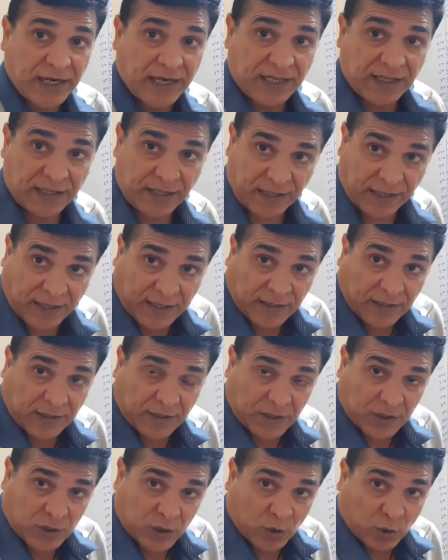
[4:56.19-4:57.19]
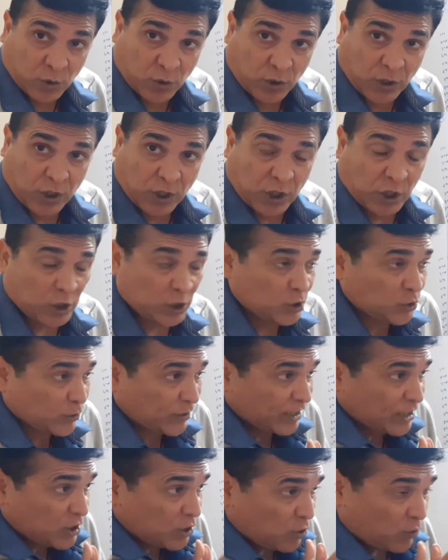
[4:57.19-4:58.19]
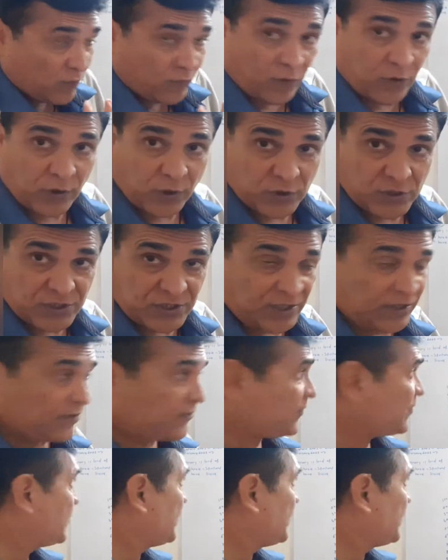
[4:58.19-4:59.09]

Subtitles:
and so you can look for yourself.